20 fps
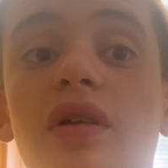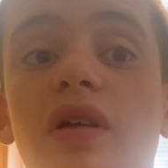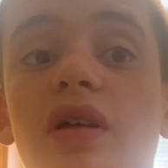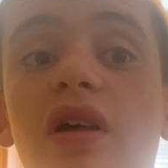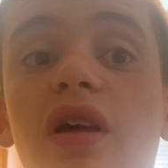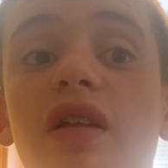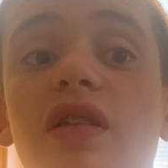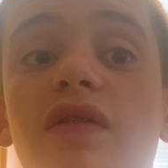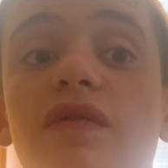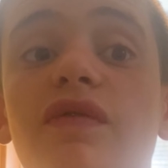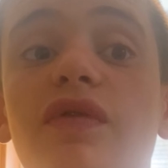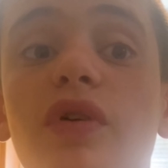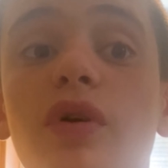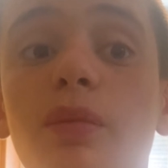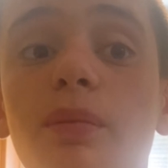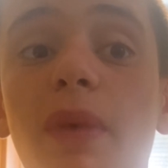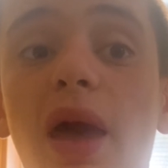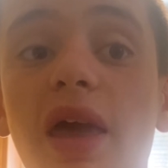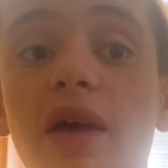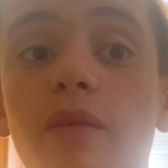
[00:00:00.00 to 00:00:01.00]
it's for
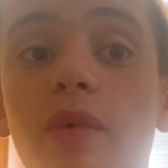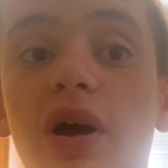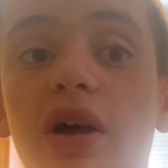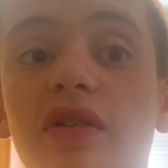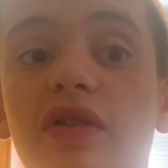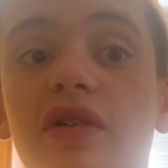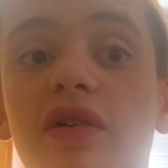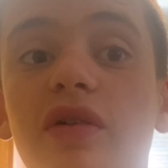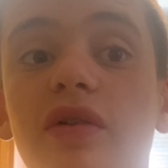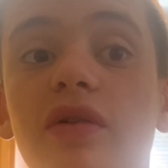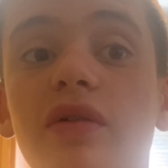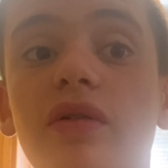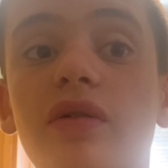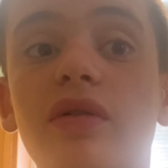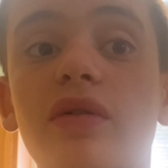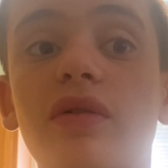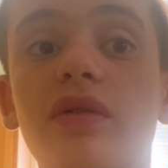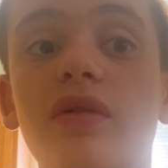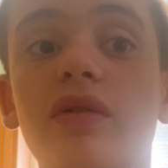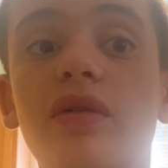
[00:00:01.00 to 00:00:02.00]
Mayweather.
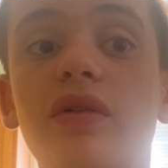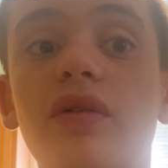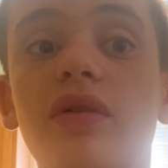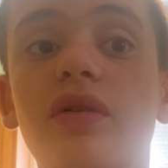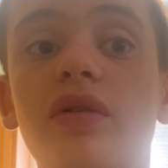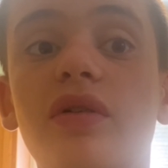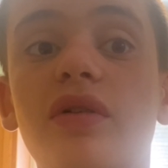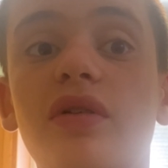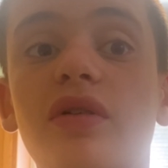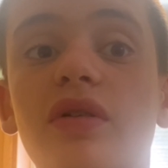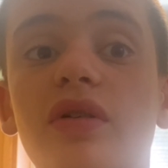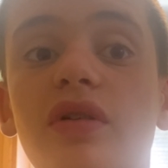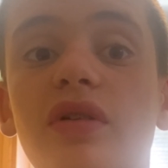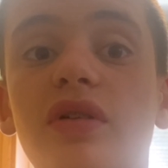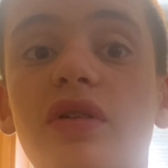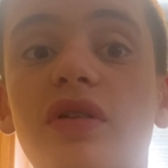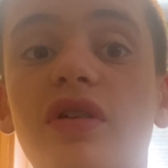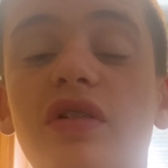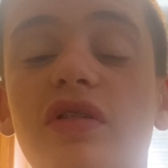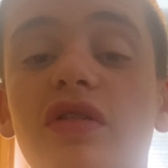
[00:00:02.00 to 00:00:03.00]

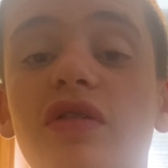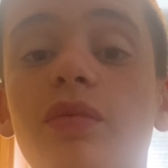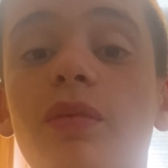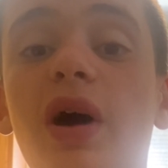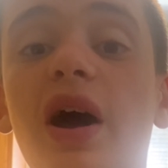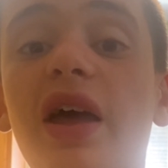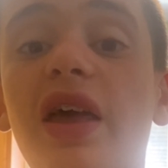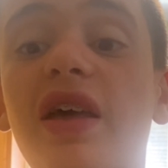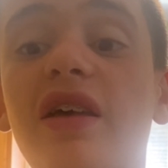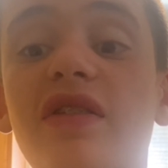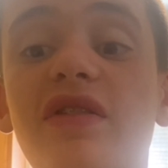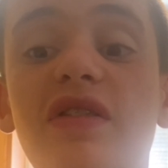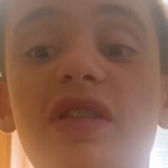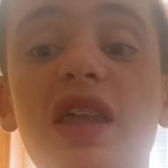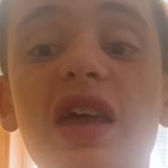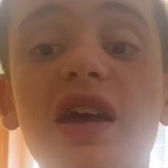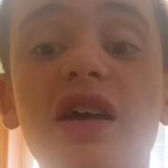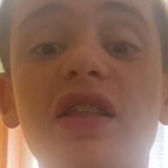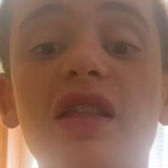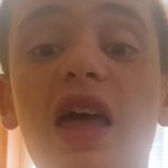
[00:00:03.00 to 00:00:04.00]
This is why his
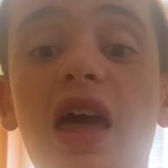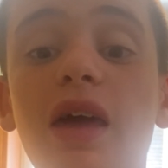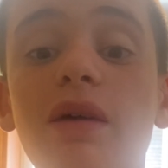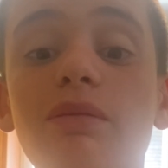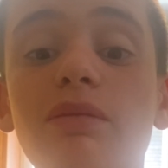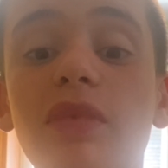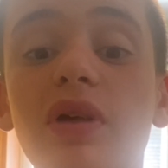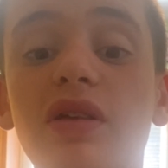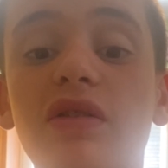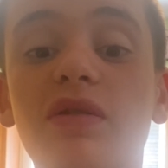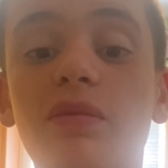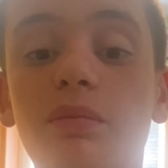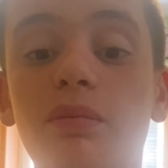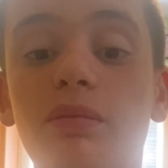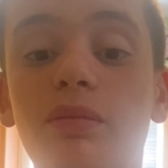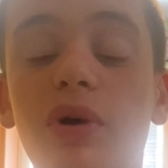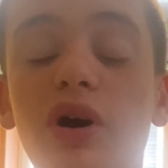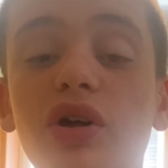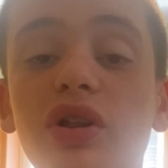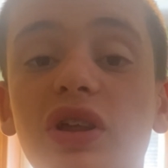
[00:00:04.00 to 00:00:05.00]
nickname is
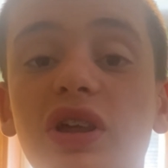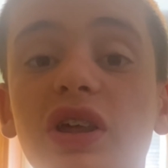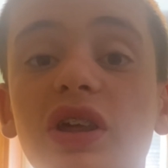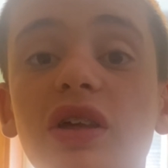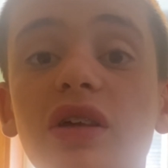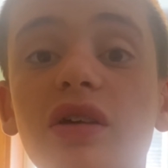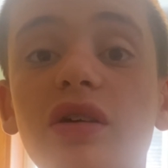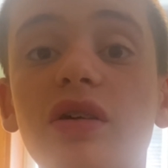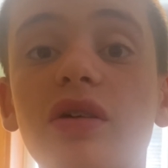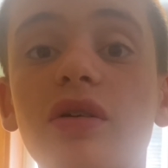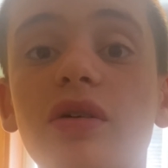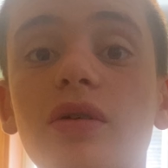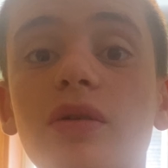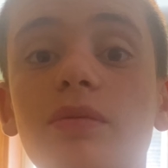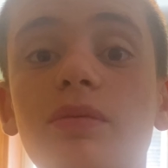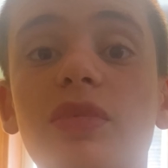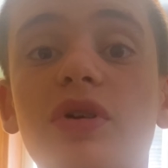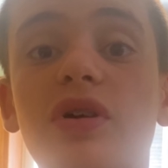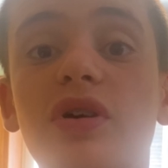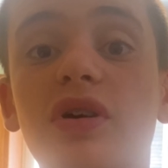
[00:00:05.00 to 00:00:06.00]
Money,
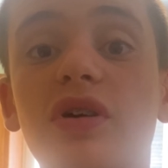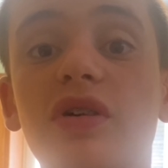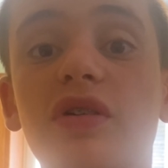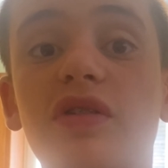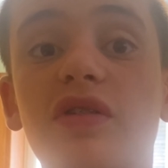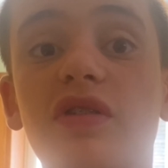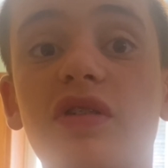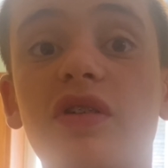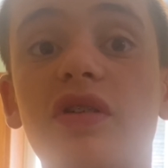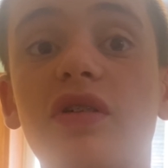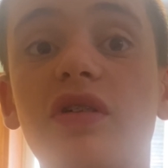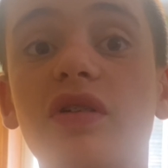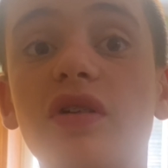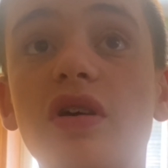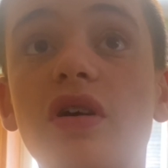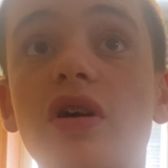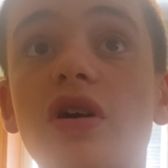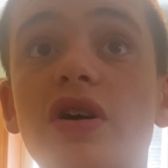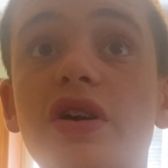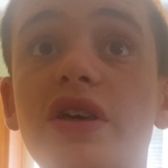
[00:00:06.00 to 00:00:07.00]
because
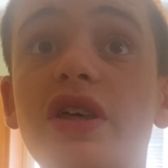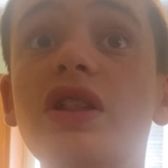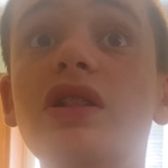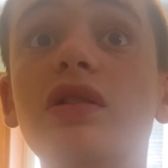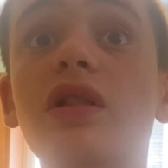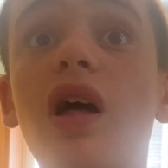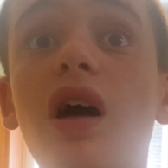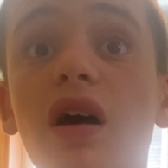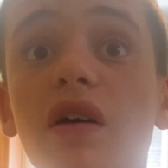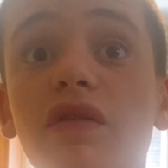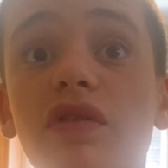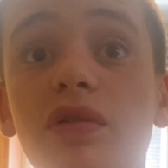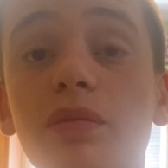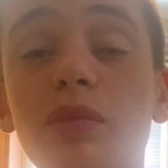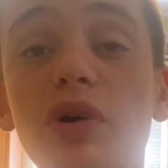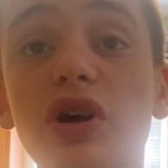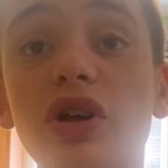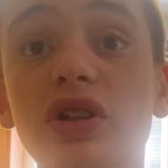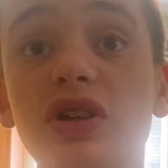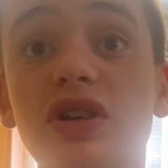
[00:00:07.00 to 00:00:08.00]
he loves
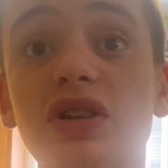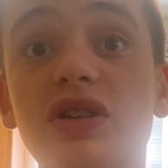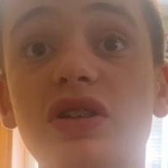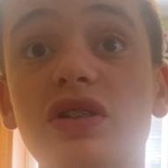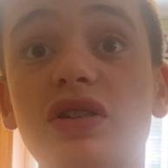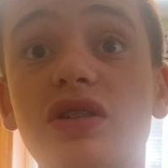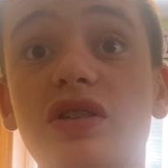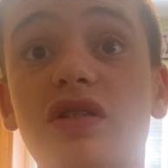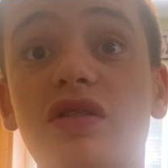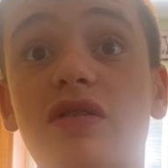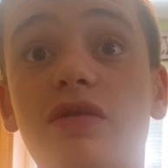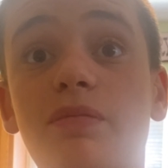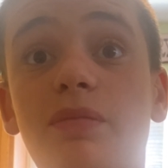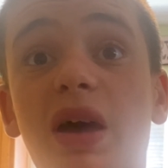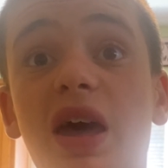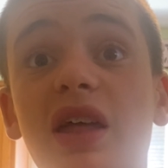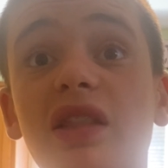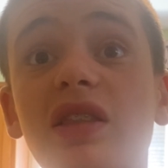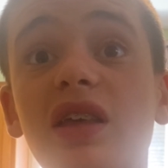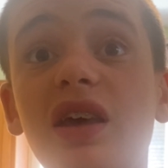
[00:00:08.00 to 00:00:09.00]
money to
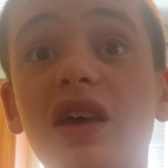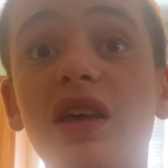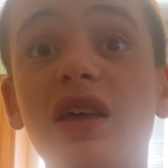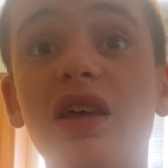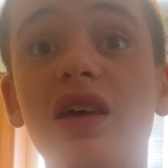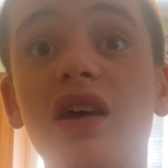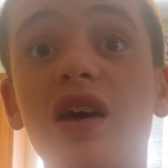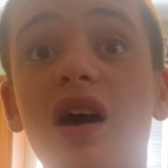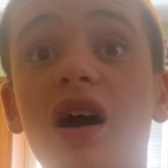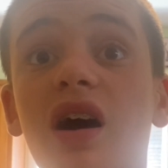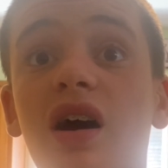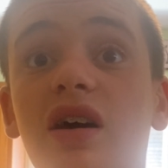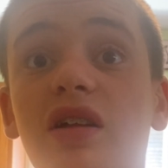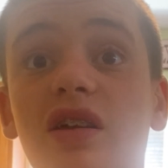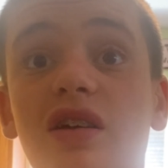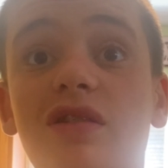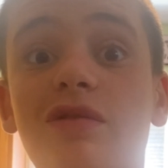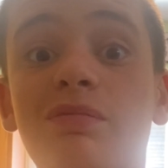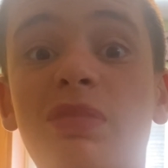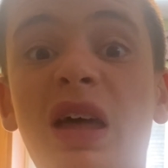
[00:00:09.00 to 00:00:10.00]
spend it on
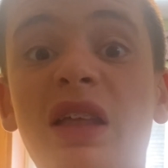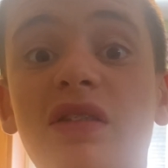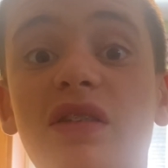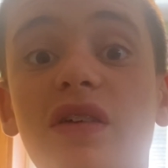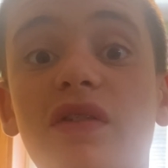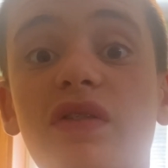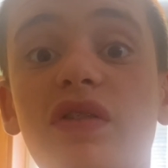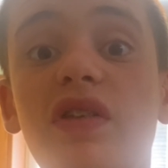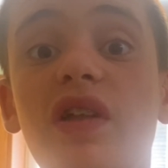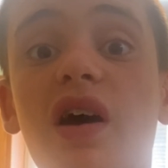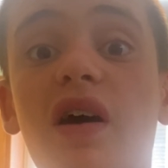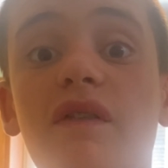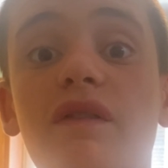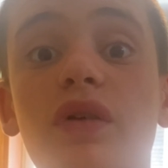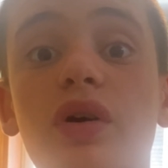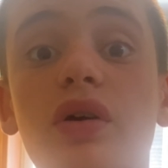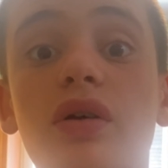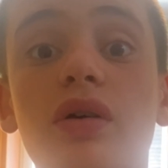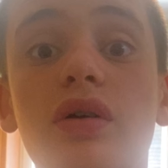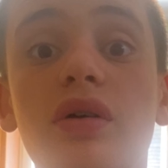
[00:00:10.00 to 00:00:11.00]
expensive stuff,
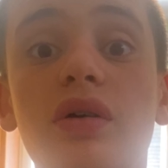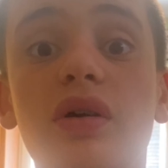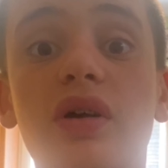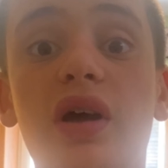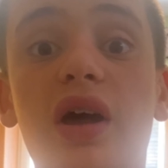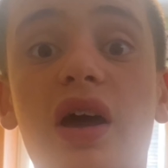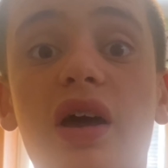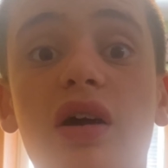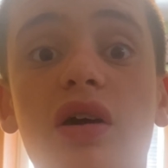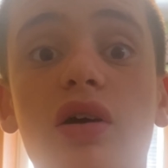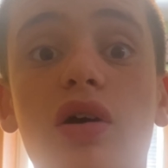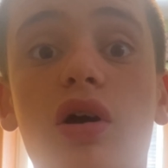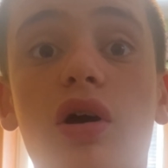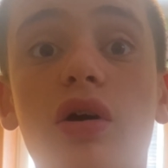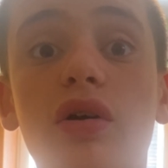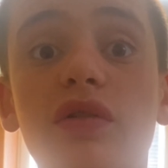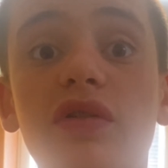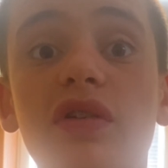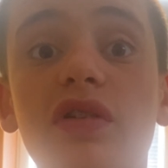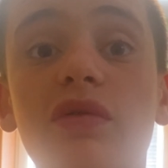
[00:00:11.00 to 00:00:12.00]
and
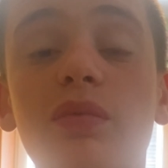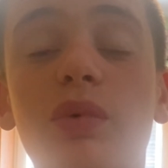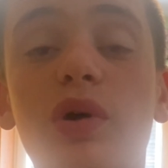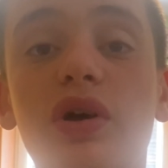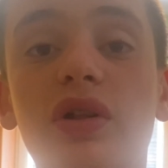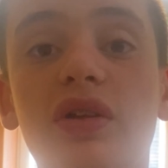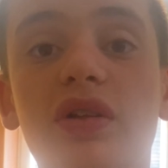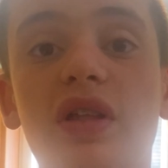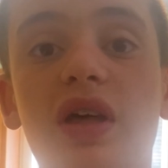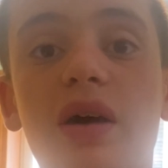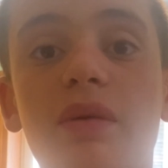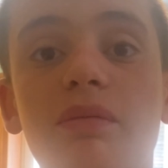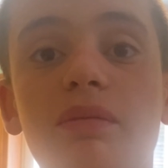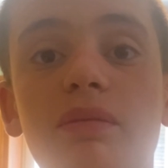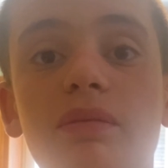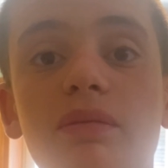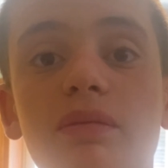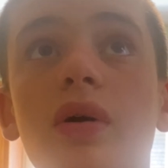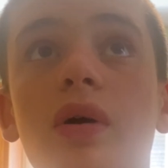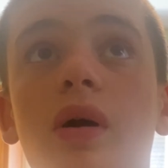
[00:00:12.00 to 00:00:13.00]
cars is one of them.
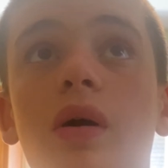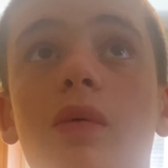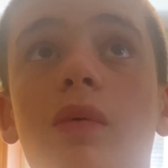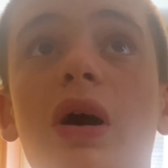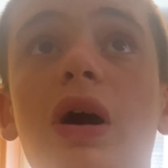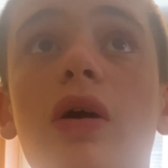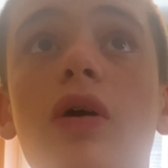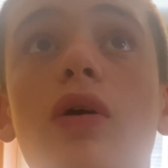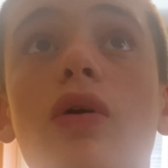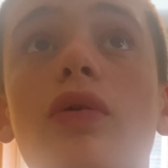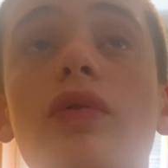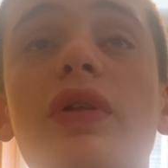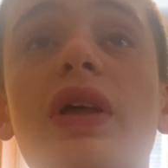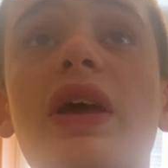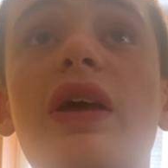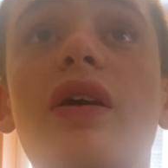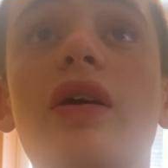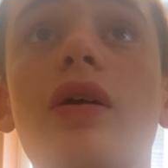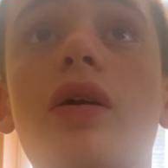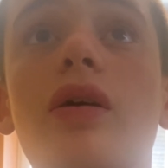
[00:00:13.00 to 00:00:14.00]
While
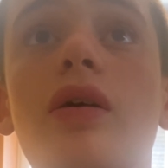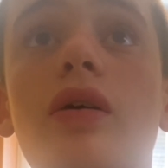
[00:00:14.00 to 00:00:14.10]
owning